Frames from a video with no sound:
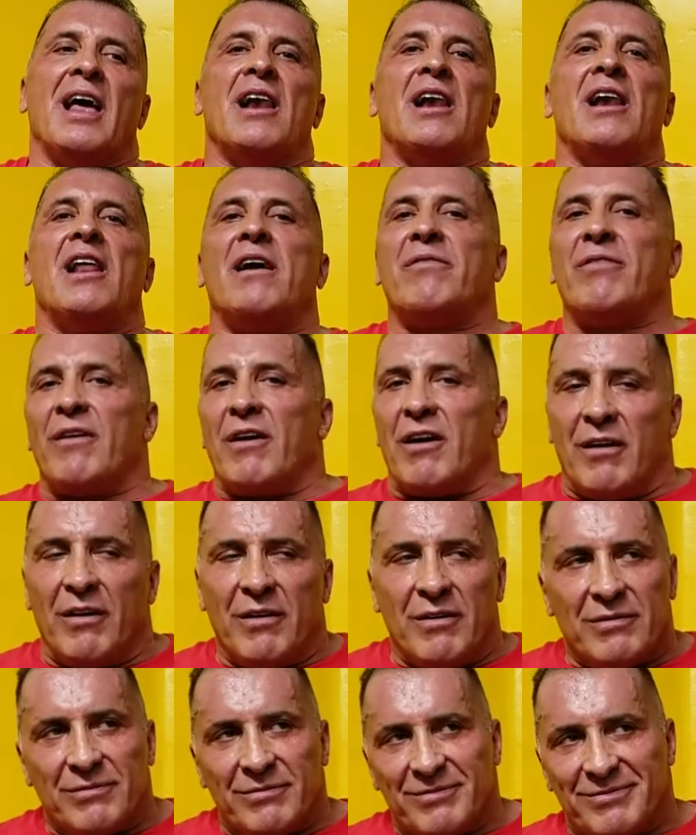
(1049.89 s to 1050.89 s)

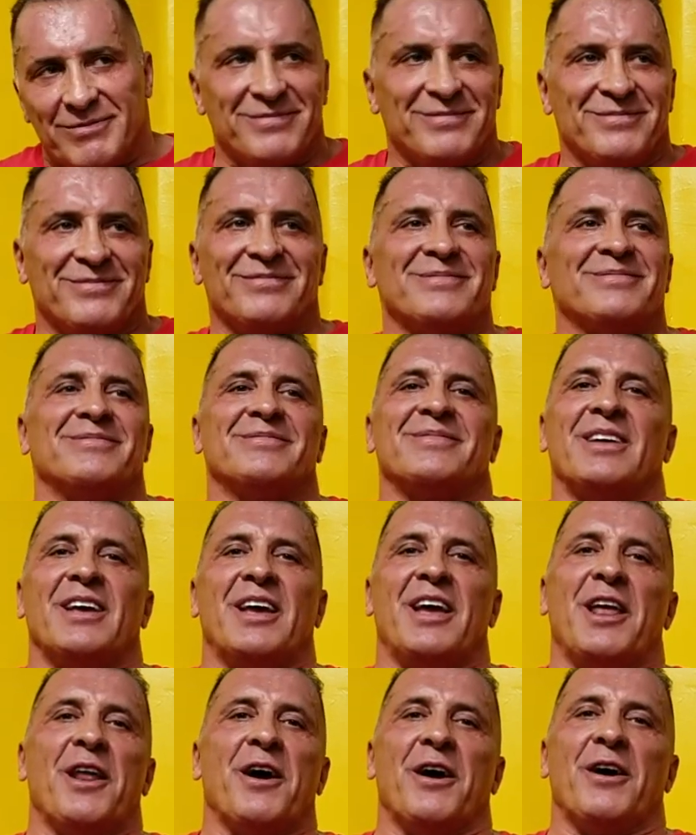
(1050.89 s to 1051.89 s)
Liver,
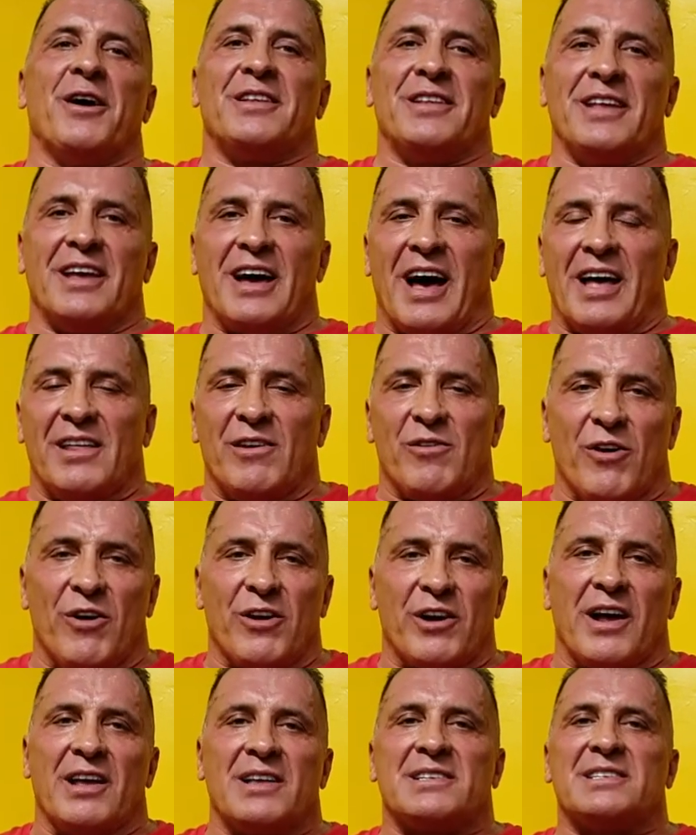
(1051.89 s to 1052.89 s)
you know, the other
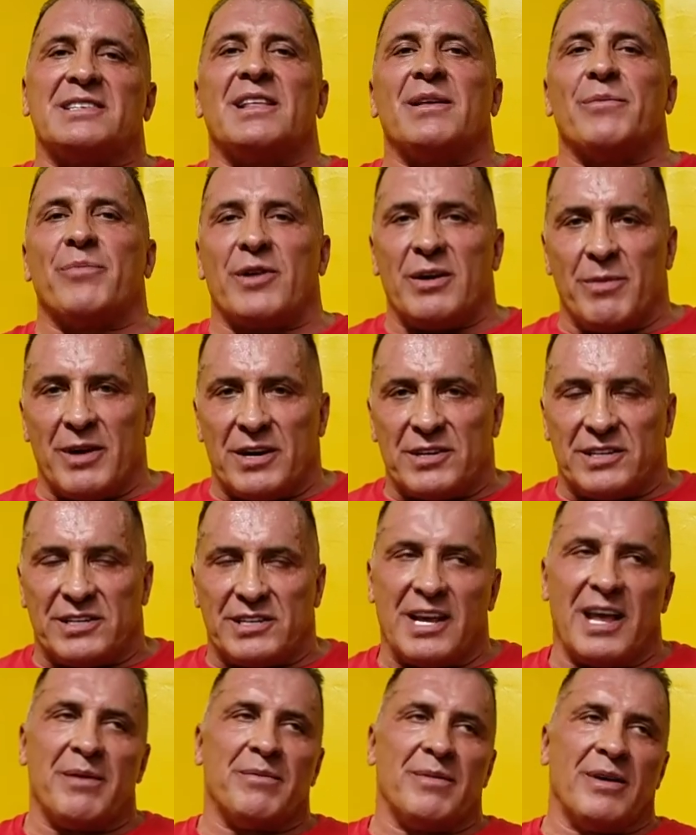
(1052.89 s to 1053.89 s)
organs are you know, pretty much the
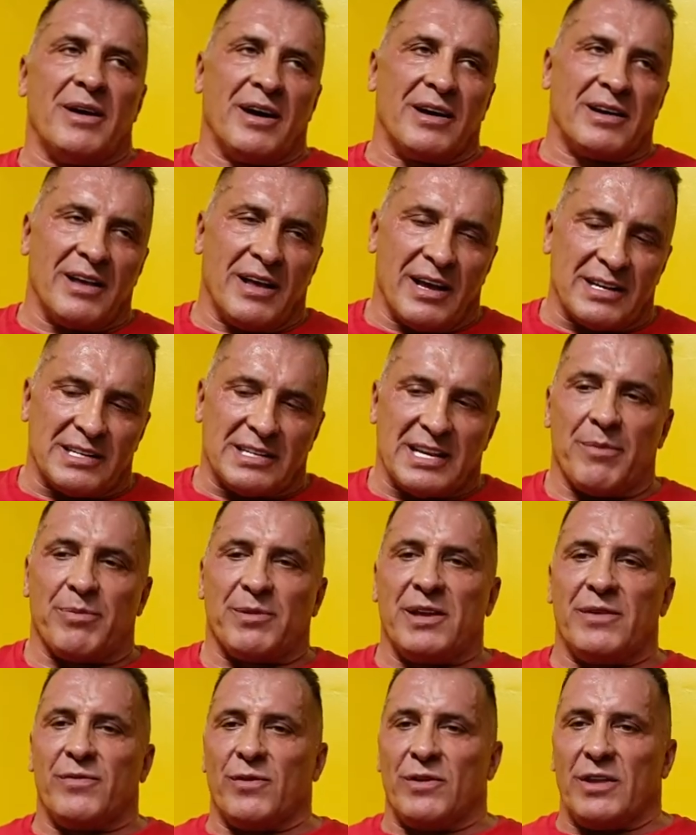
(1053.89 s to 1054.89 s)
same,
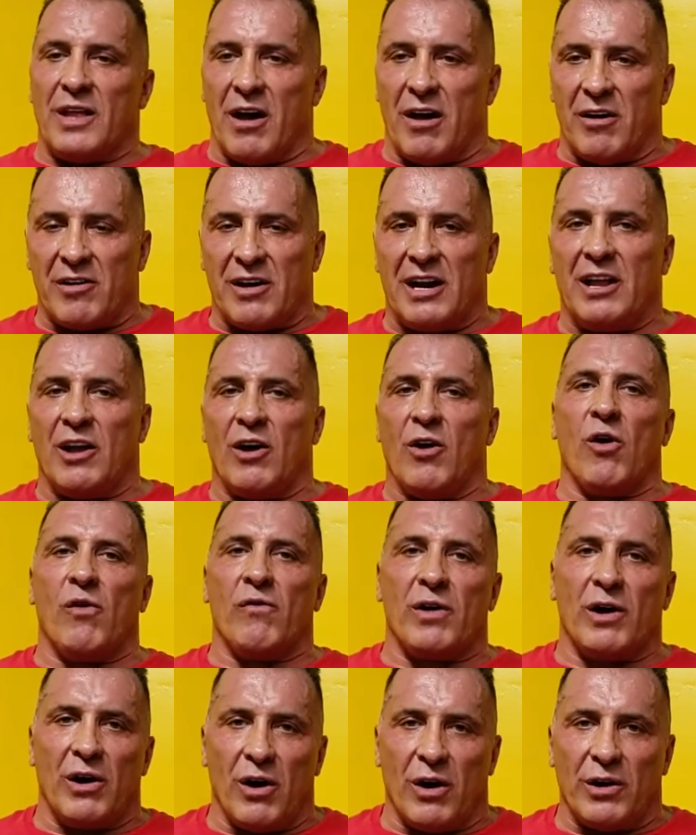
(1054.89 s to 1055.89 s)
except if you're not really
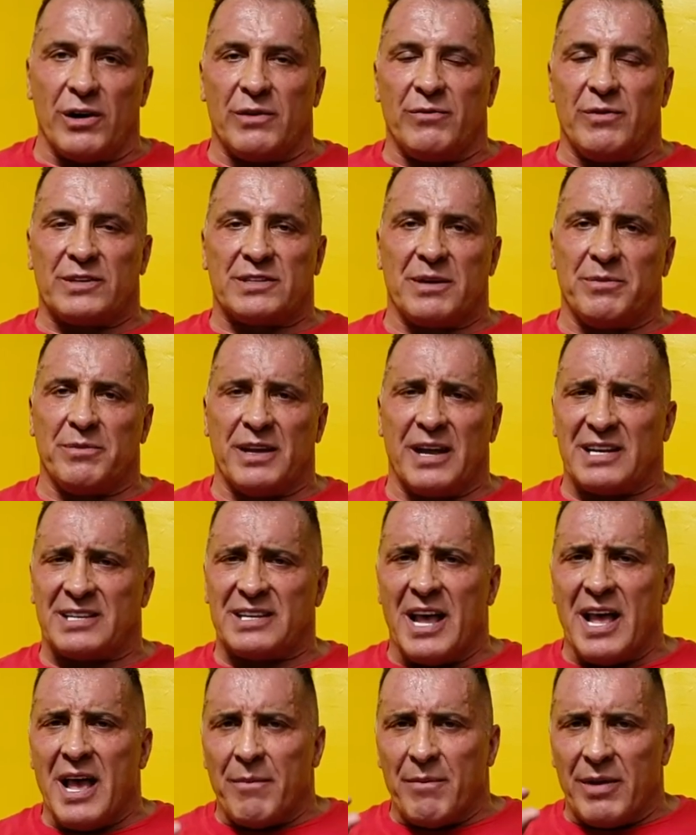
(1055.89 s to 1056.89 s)
overloaded with something
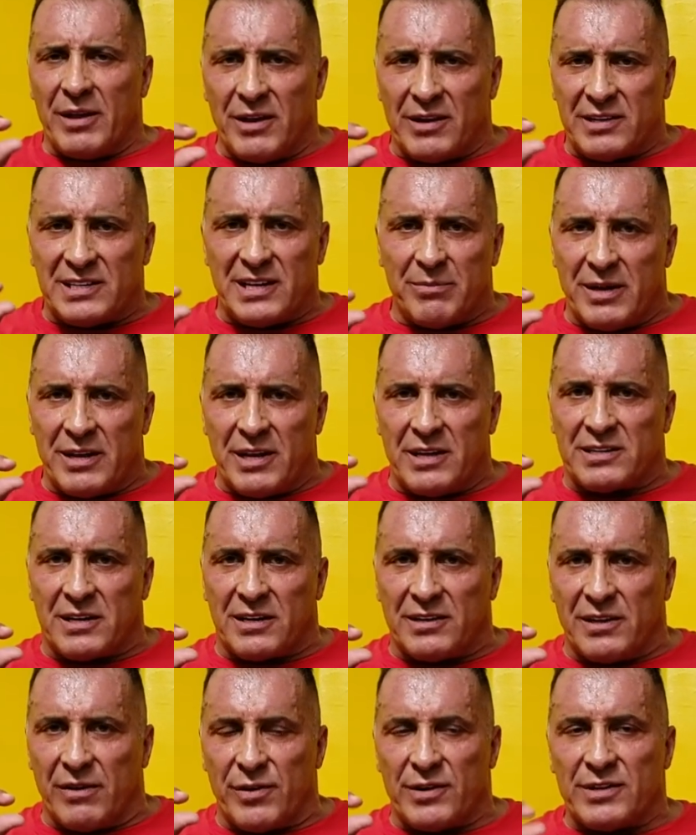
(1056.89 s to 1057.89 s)
else. But those are
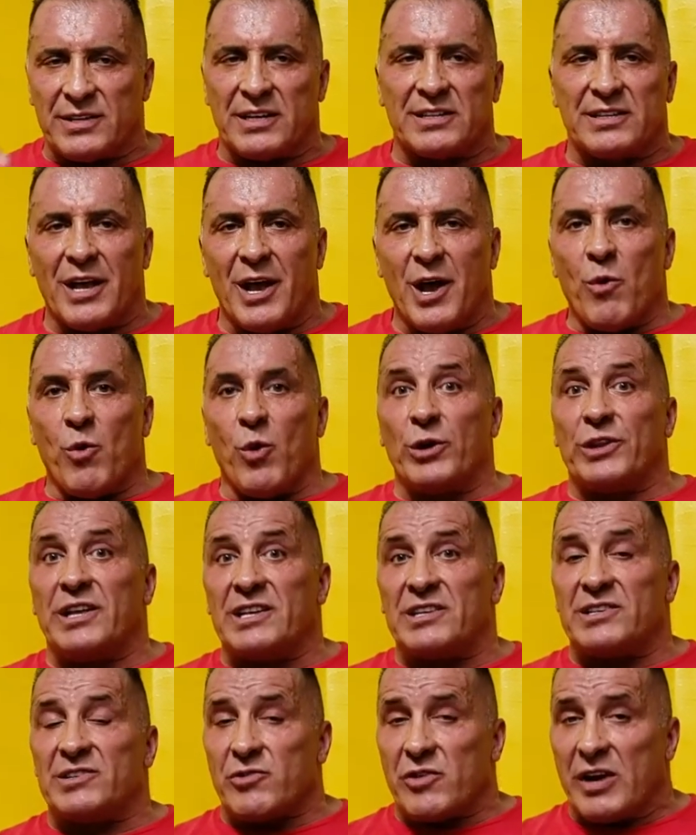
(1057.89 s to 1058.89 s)
minuscule differences. What
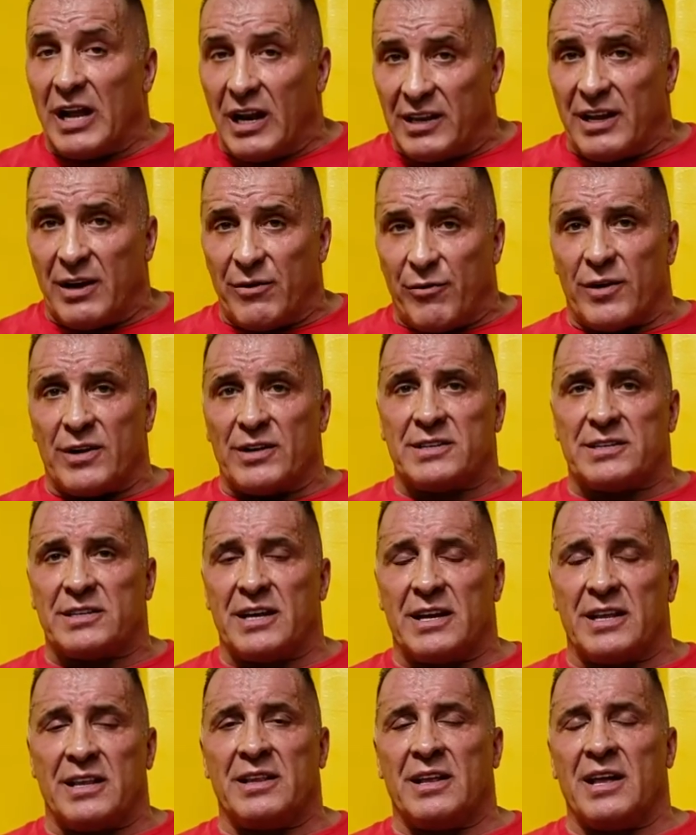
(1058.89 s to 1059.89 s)
is real difference
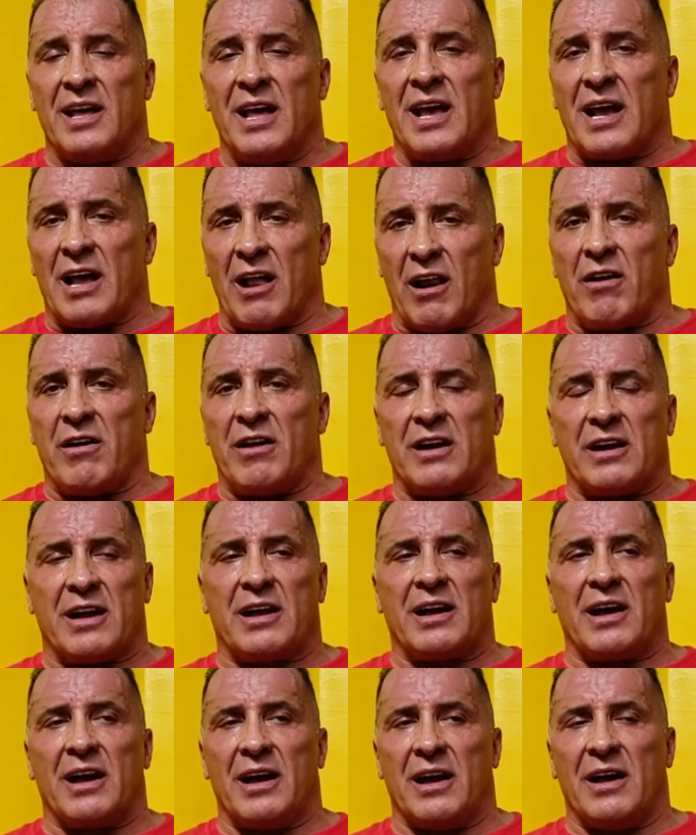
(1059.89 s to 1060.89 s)
in
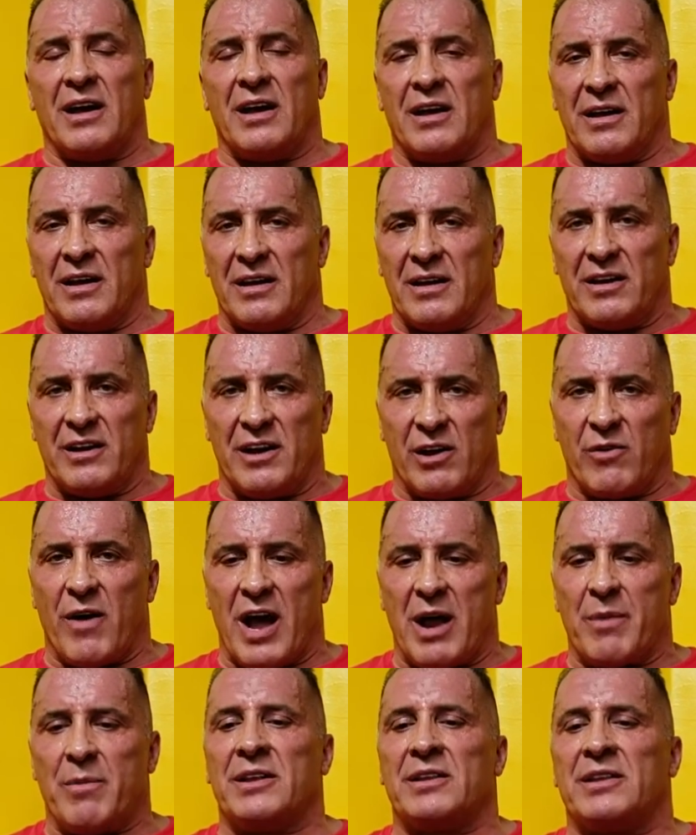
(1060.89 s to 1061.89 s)
caloric uh, uh
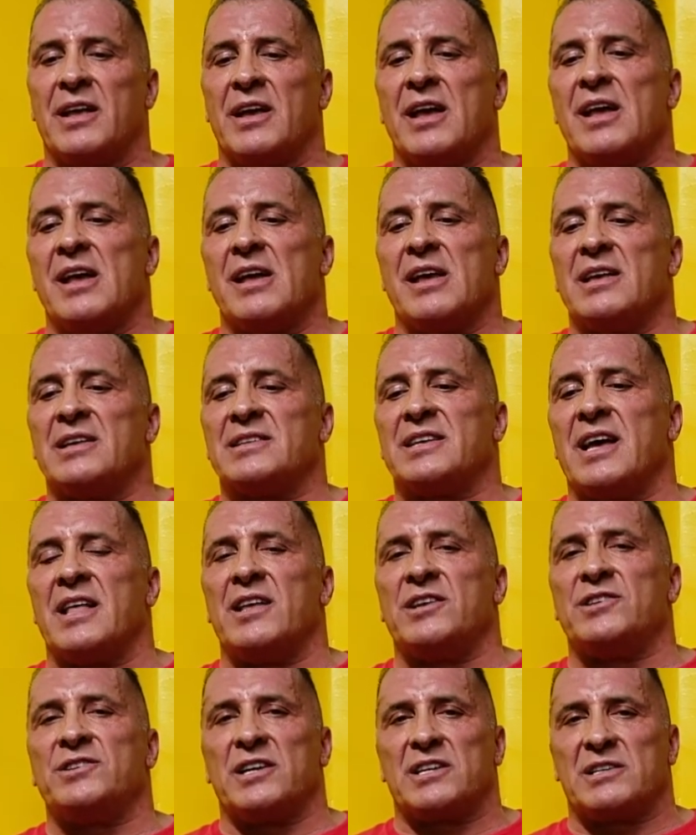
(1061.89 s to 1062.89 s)
requirement is
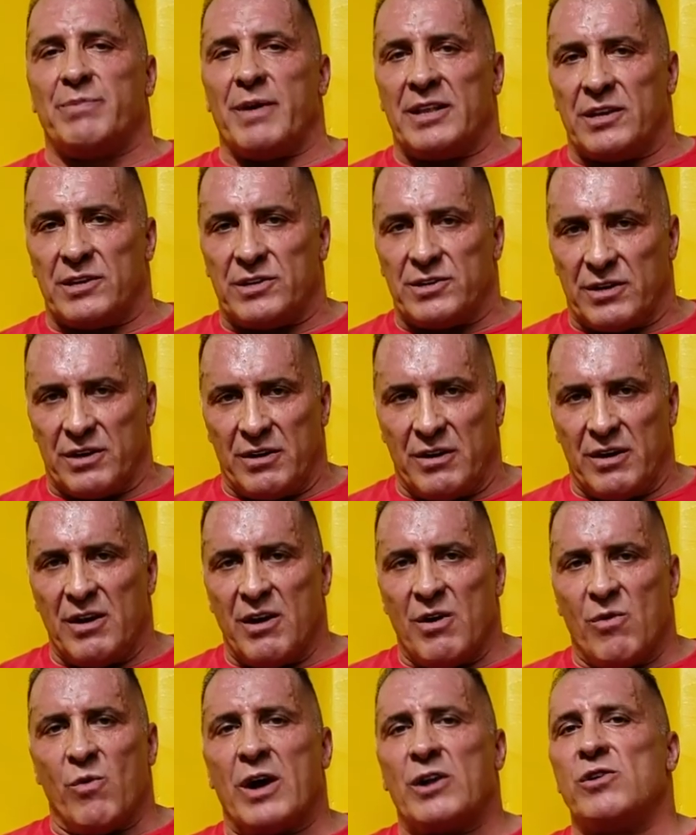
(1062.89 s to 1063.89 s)
energy expenditure.
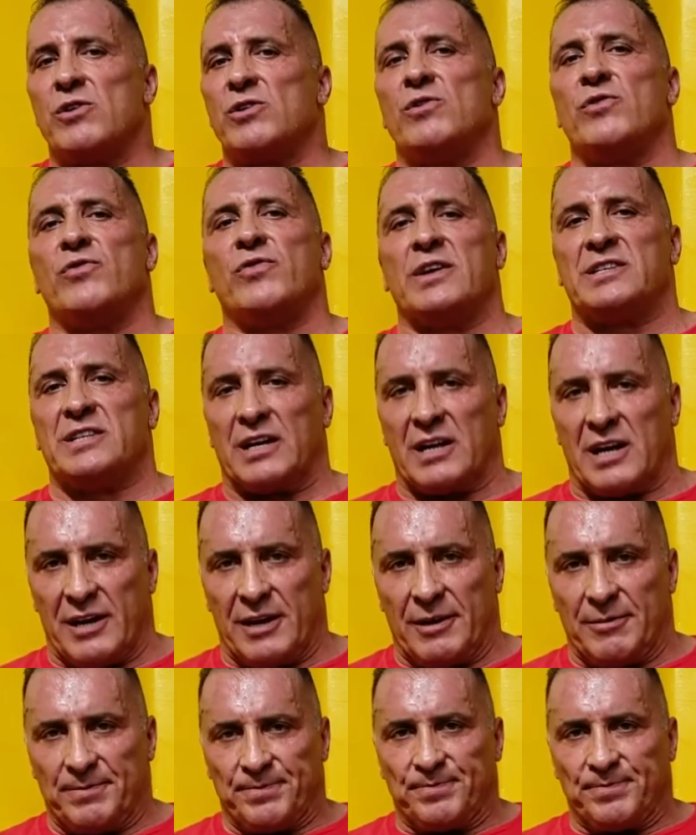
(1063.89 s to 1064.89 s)
What do you do physically?